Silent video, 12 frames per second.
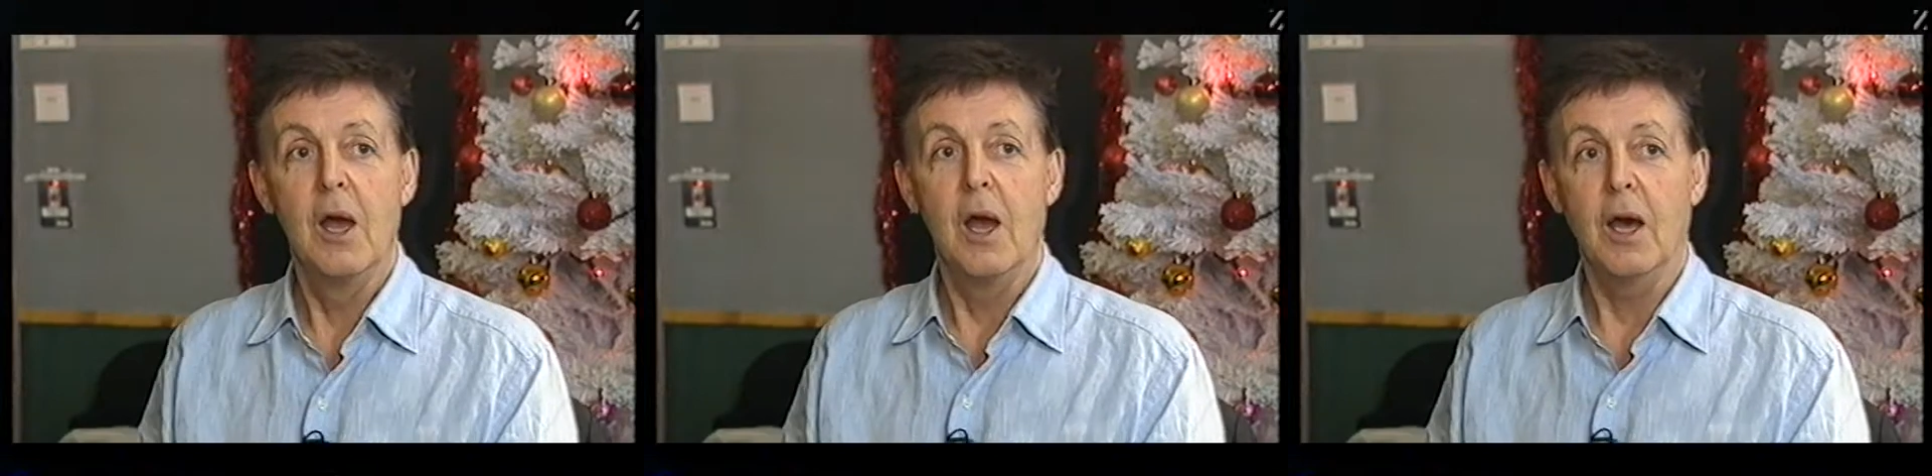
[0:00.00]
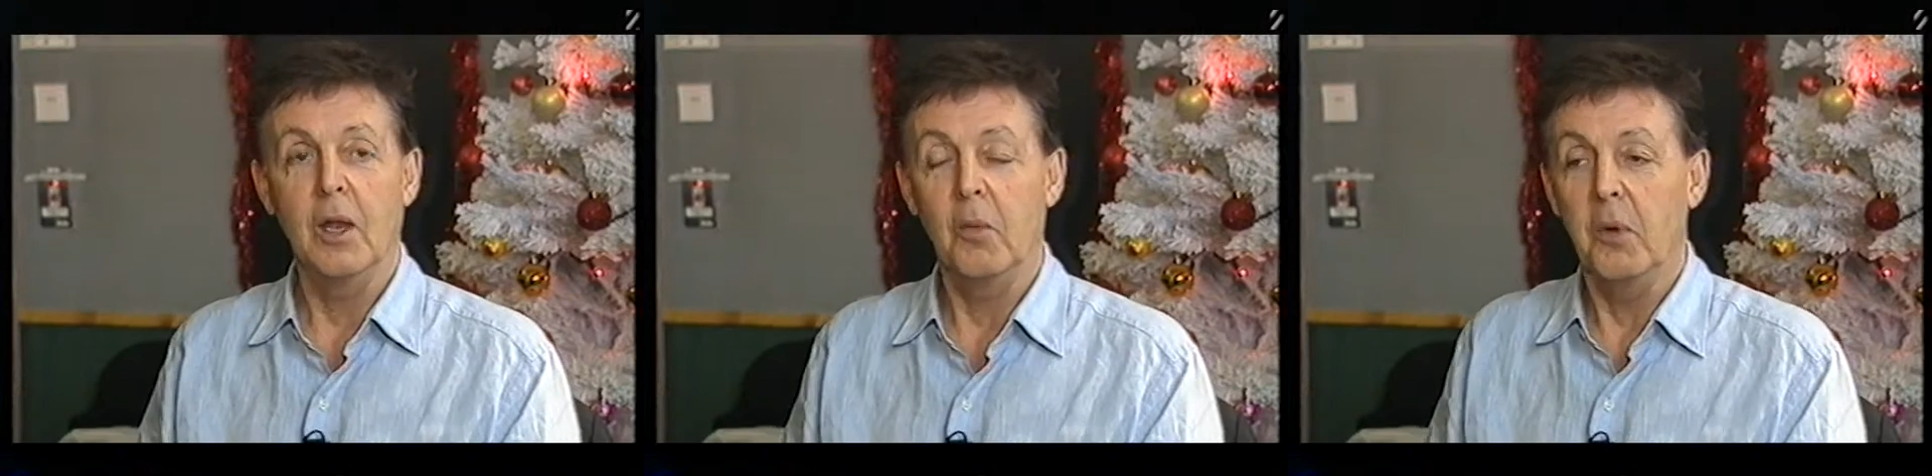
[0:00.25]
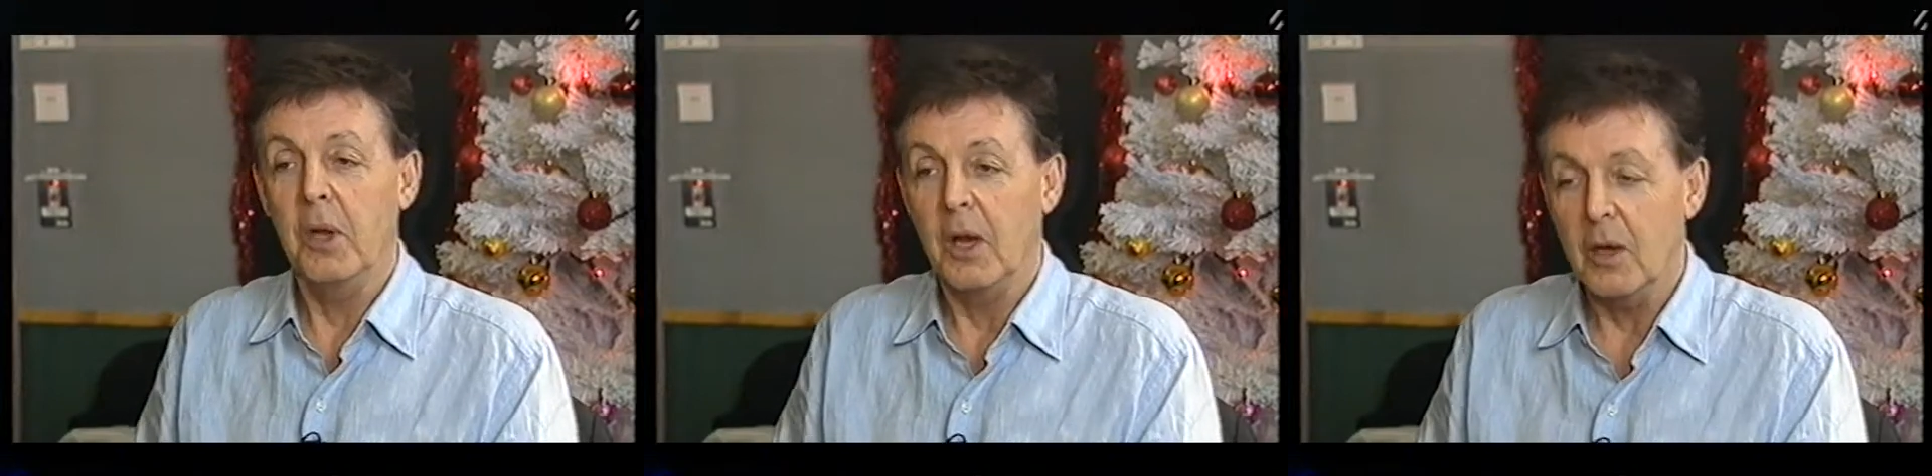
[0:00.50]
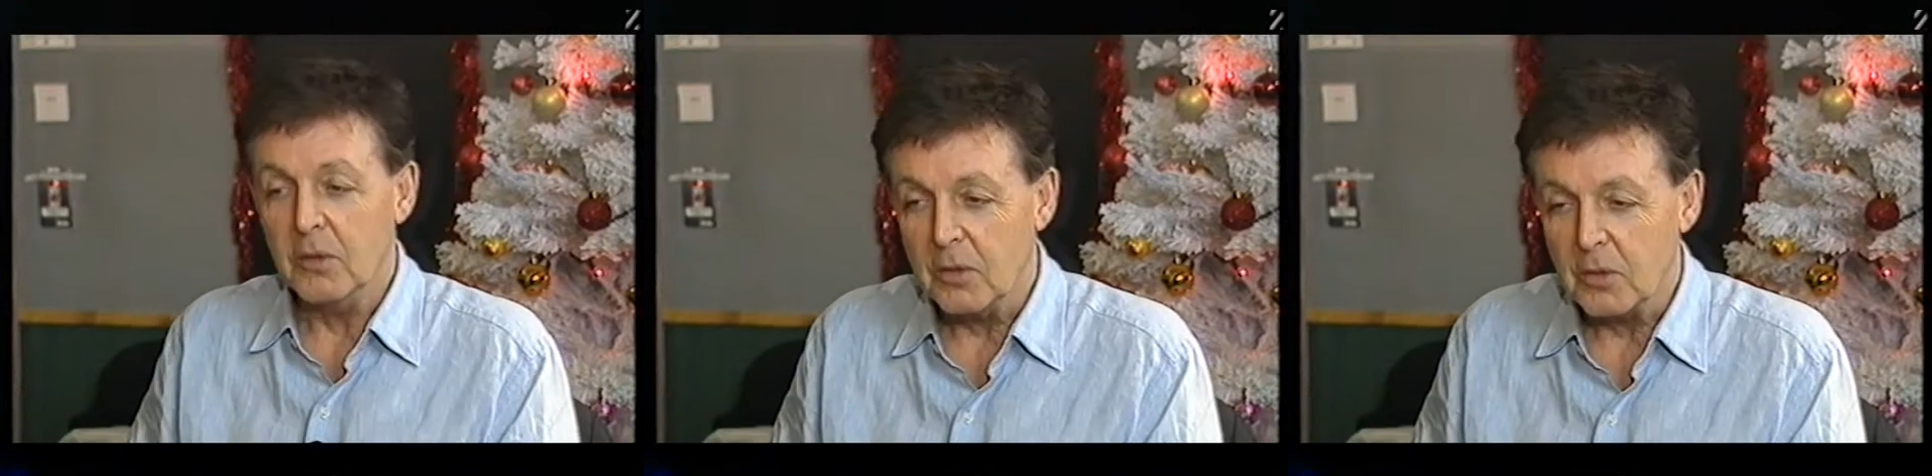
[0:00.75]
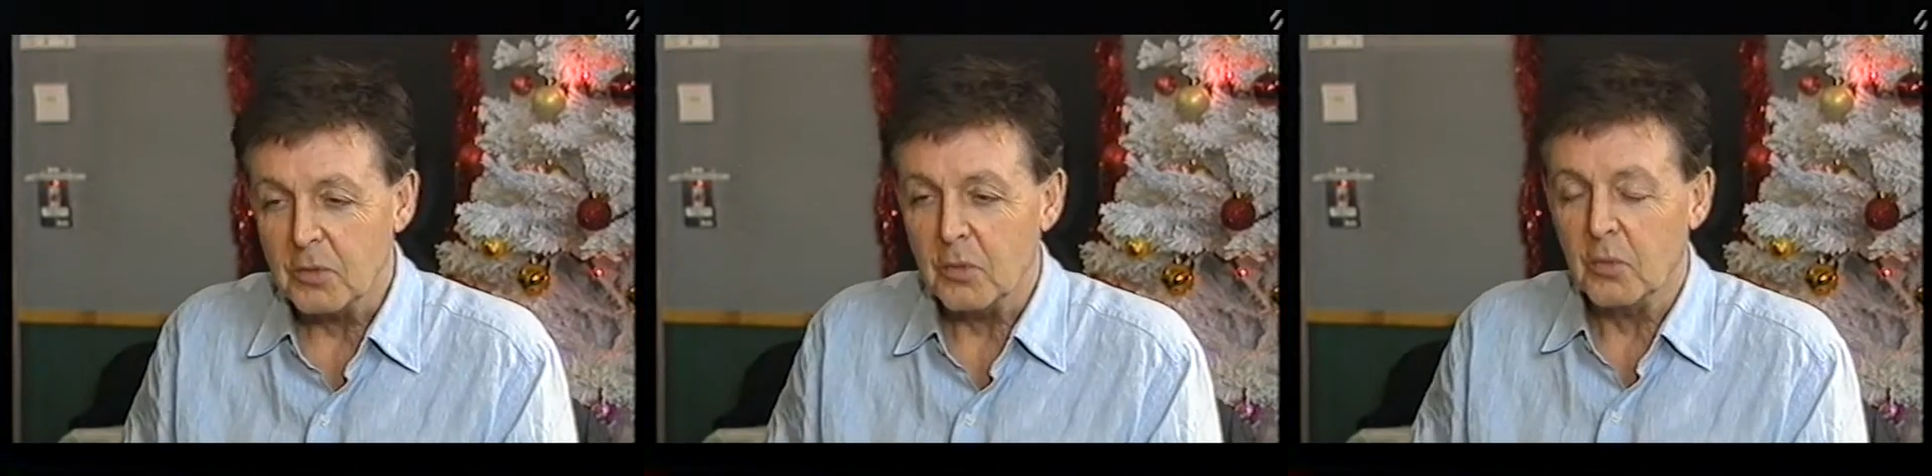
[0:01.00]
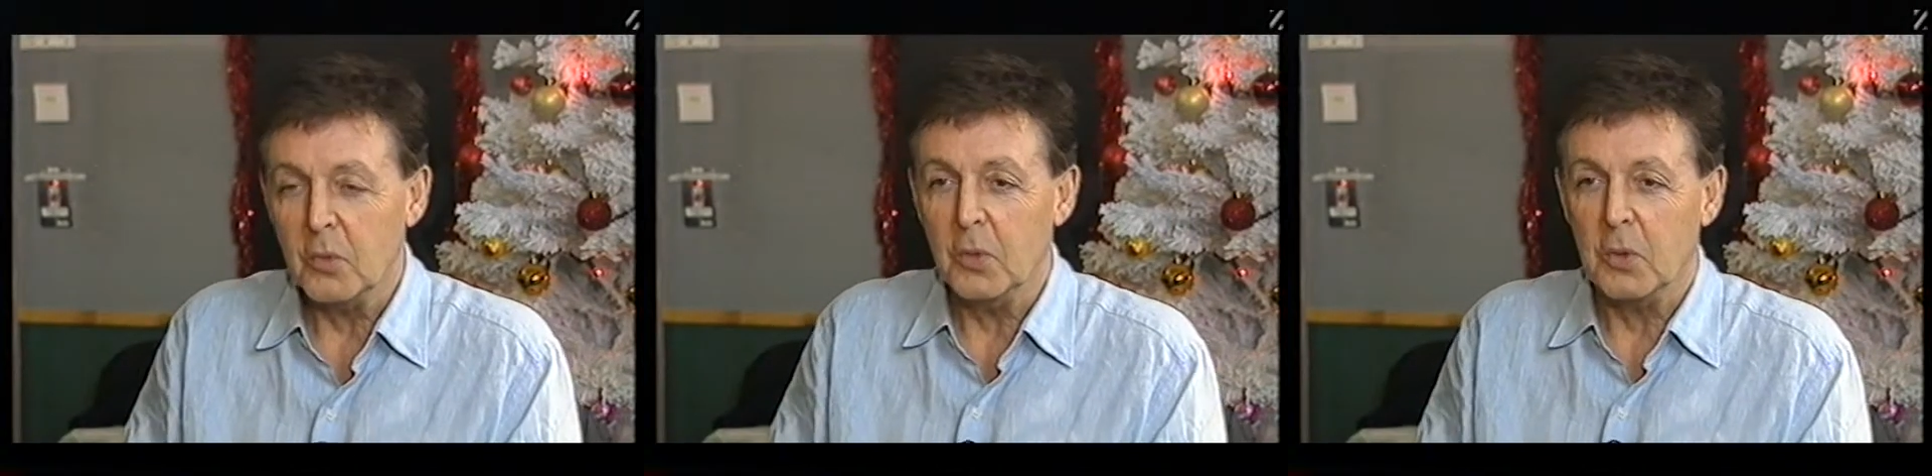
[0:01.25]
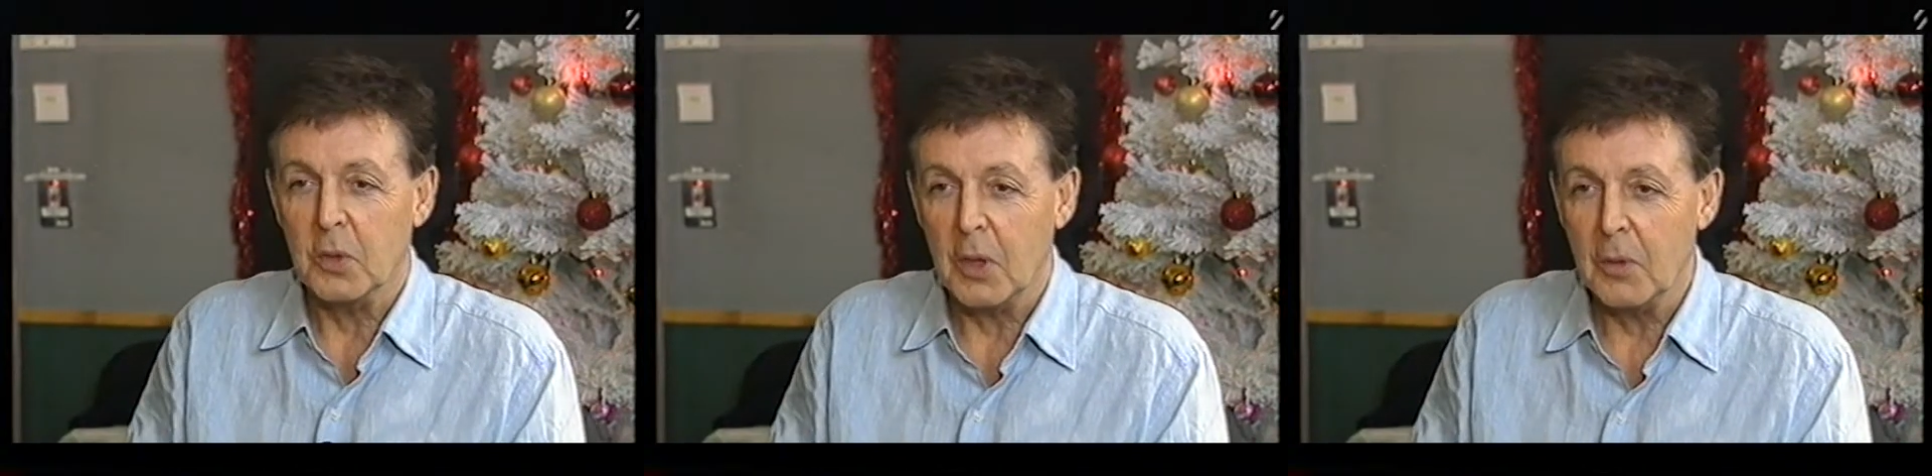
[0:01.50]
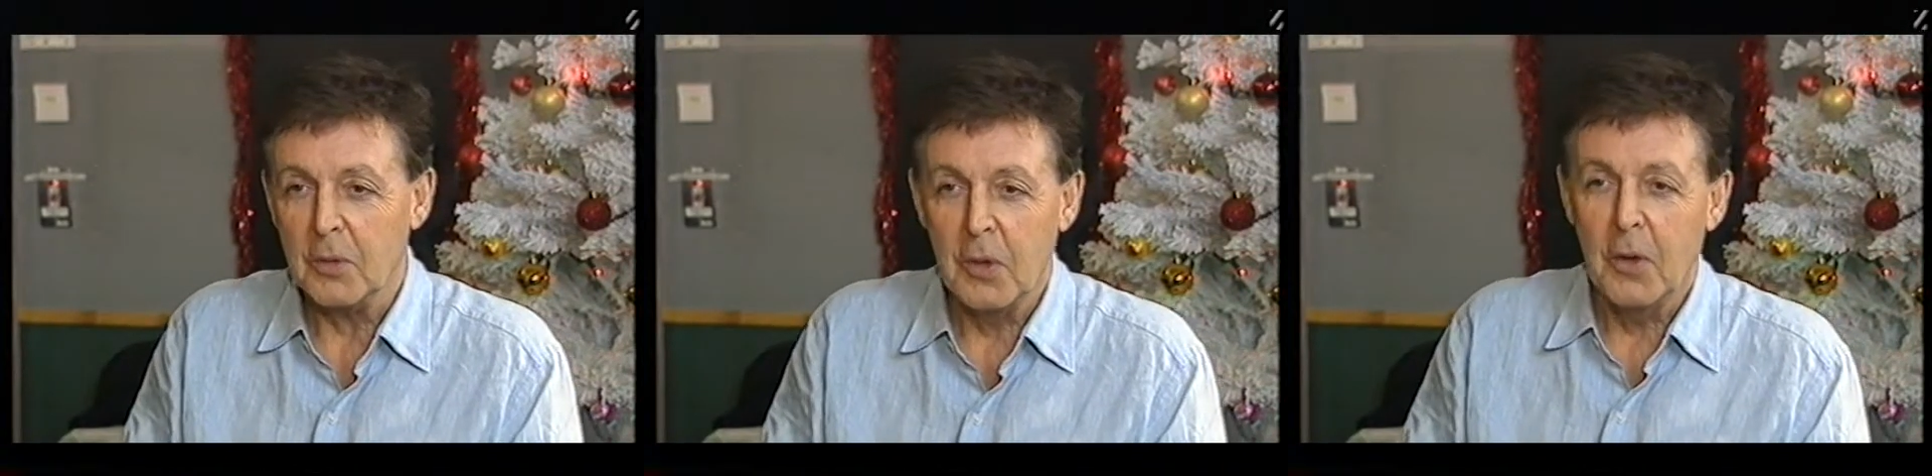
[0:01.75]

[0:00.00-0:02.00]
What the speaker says: And I went out, and I sort of walked out,